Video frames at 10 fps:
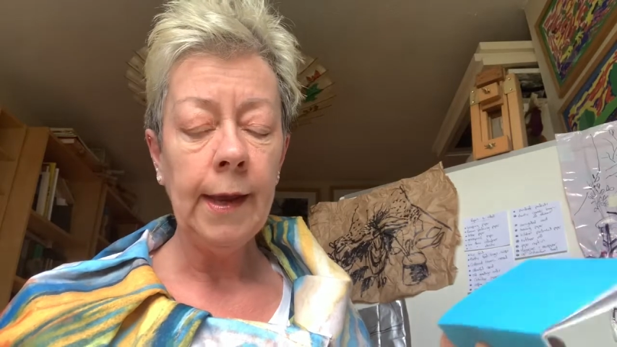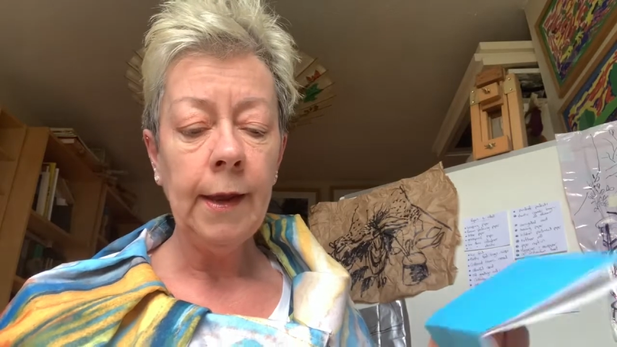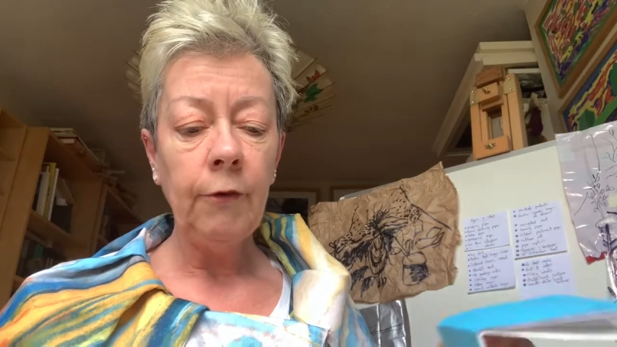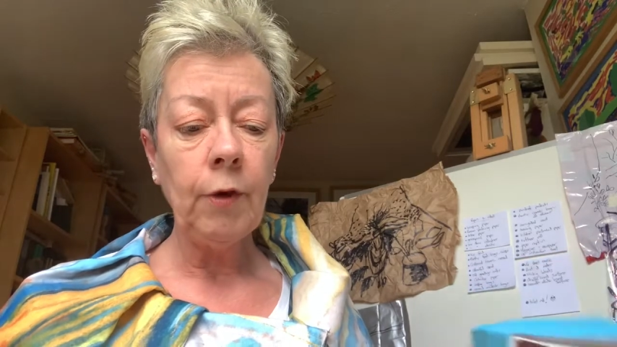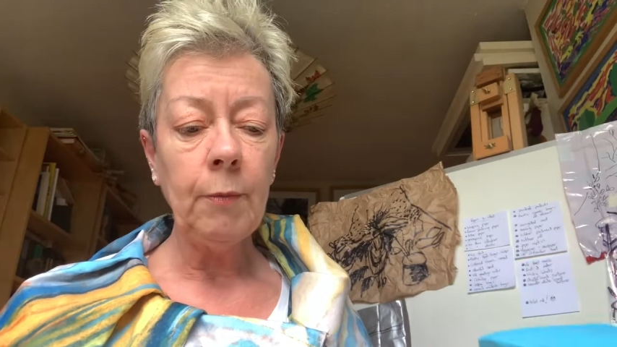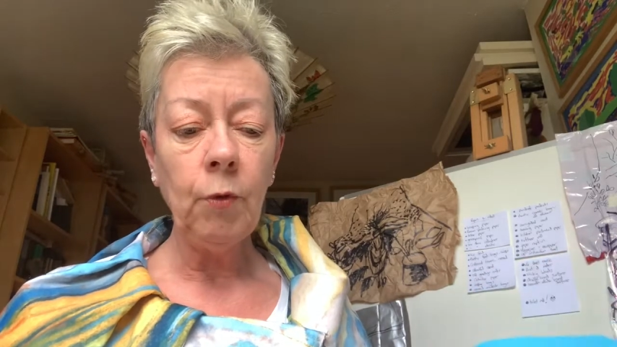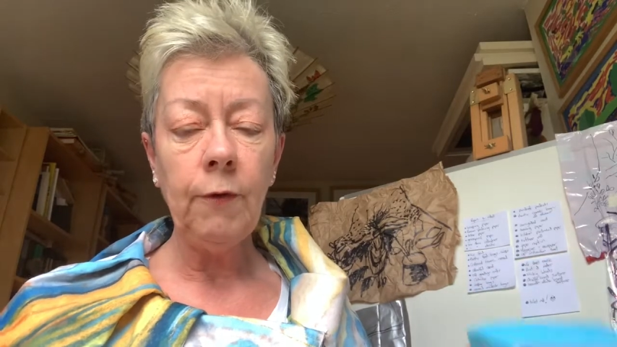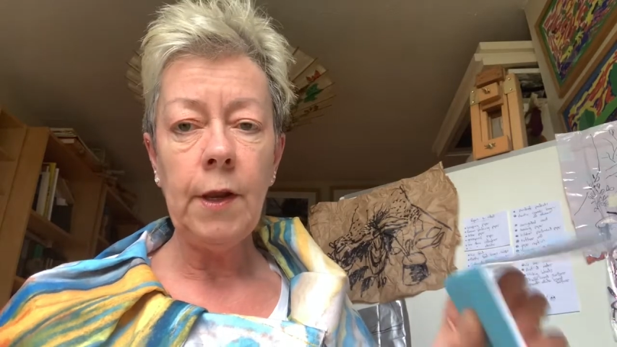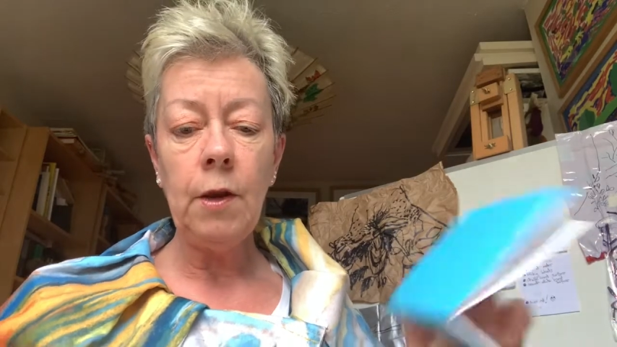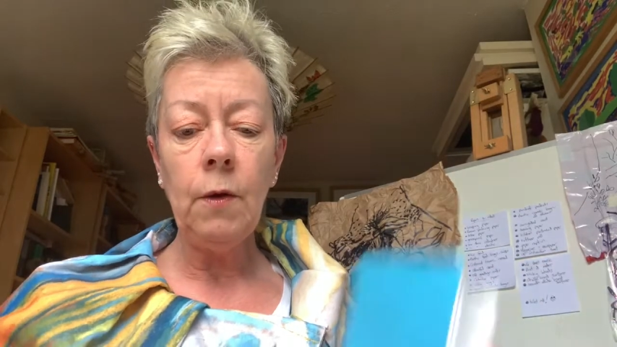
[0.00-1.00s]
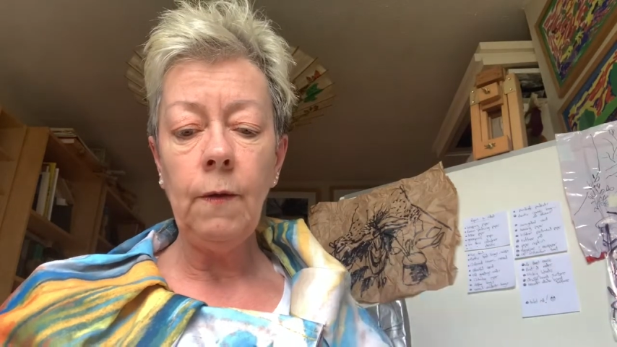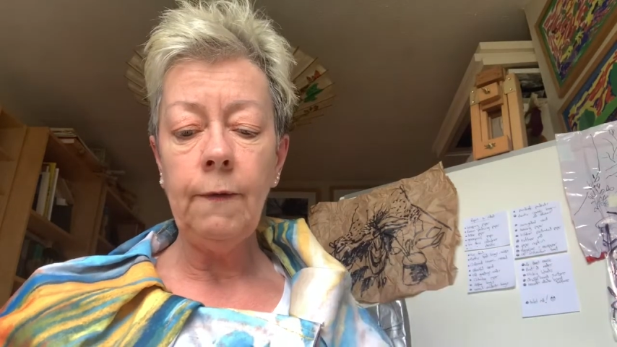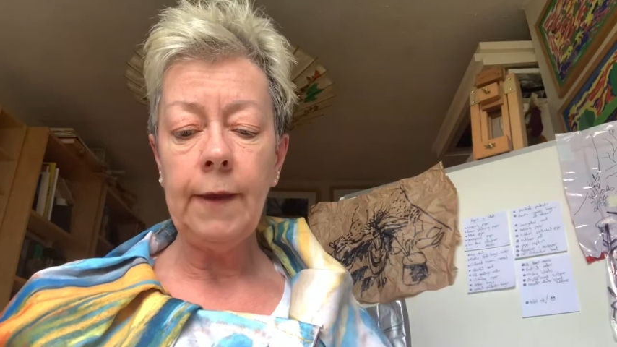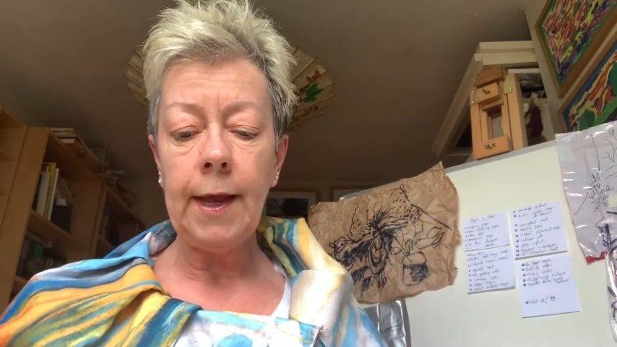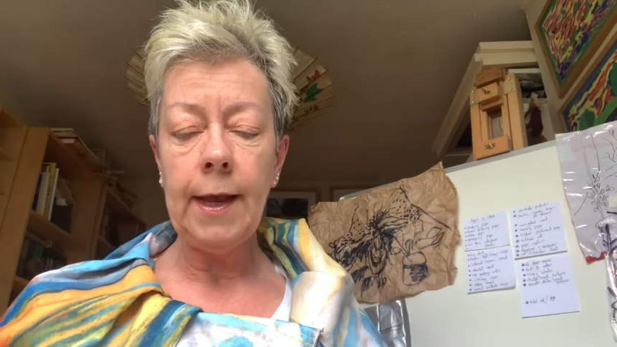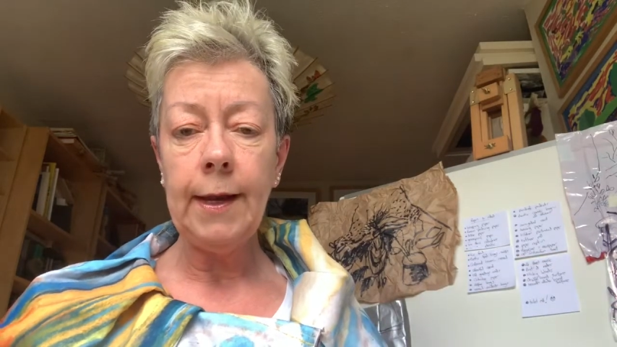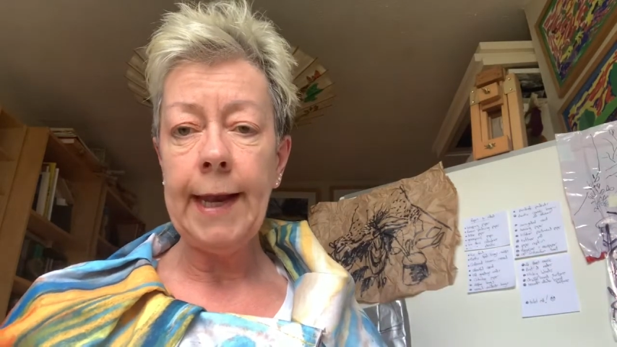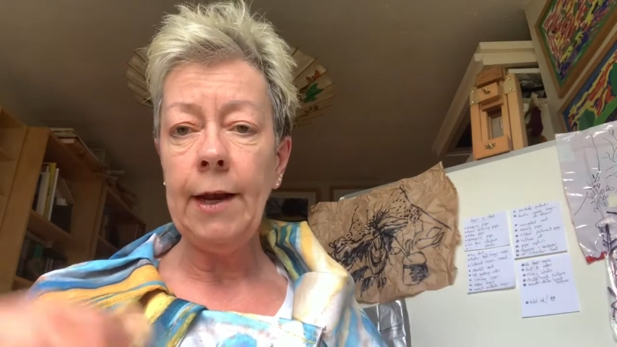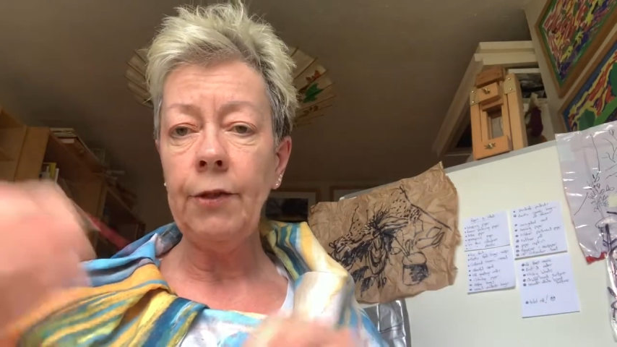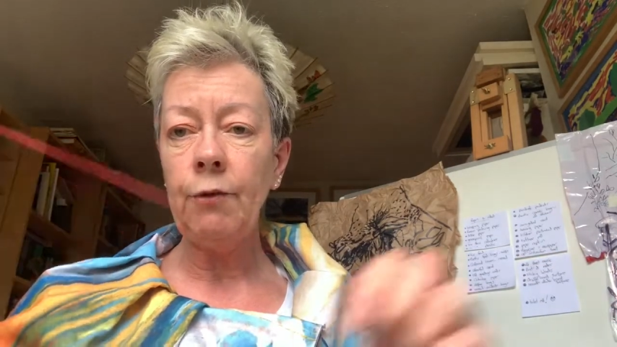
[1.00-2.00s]
So I'm going to use
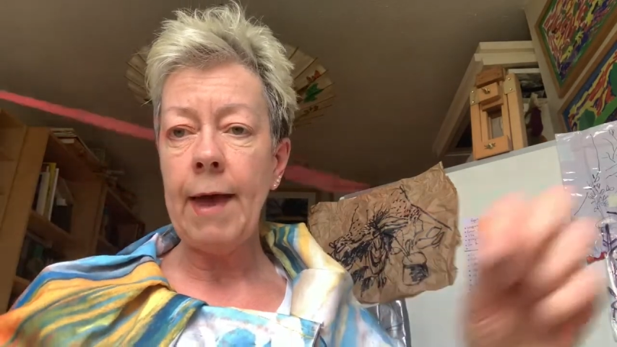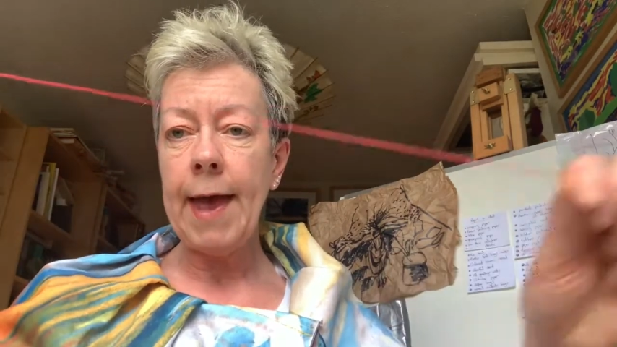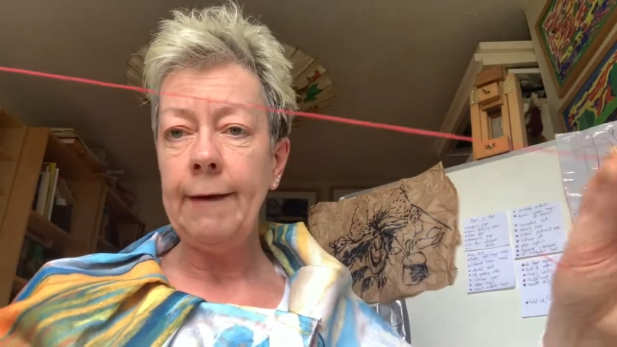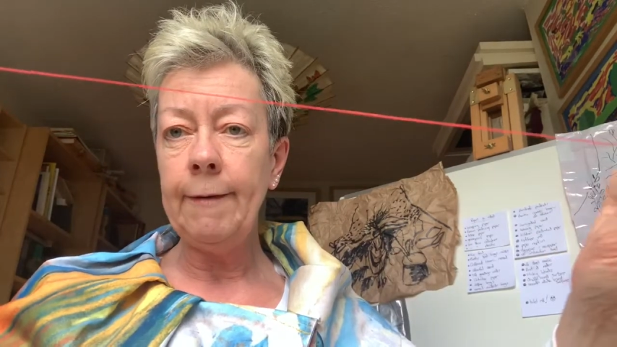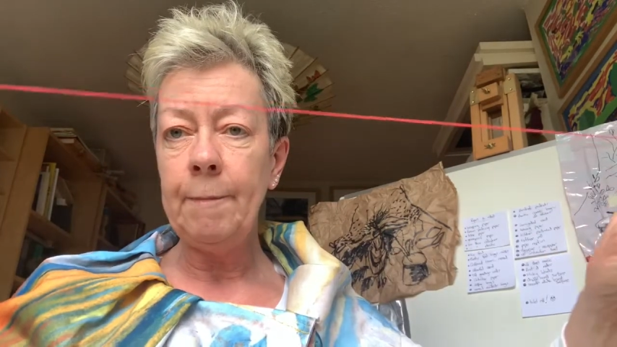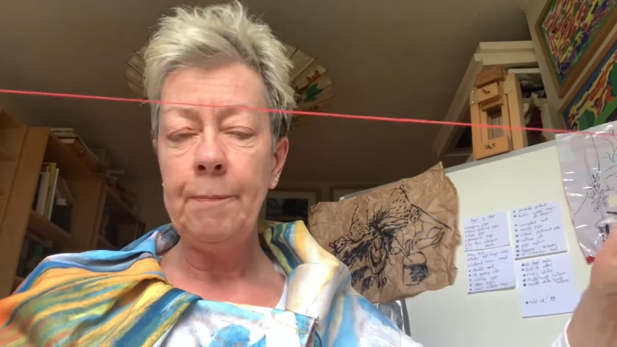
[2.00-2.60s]
needle and thread.